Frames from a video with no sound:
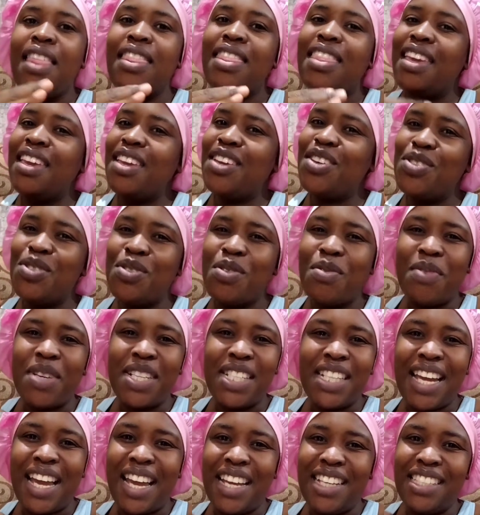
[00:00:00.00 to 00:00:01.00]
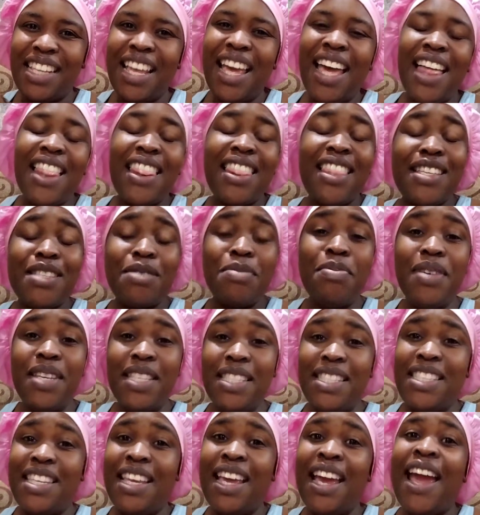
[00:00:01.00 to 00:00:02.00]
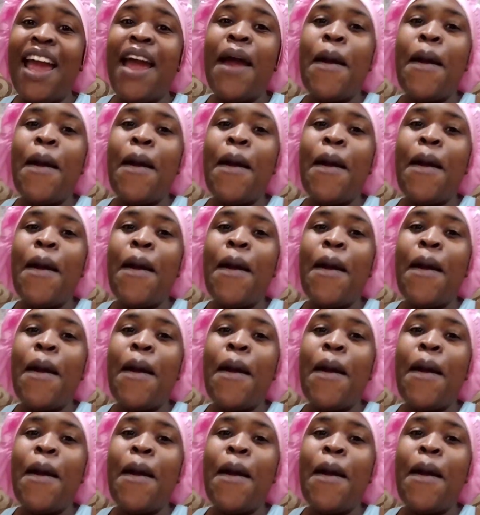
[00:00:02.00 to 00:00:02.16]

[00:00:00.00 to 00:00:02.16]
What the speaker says: Thank you so much, guys. This means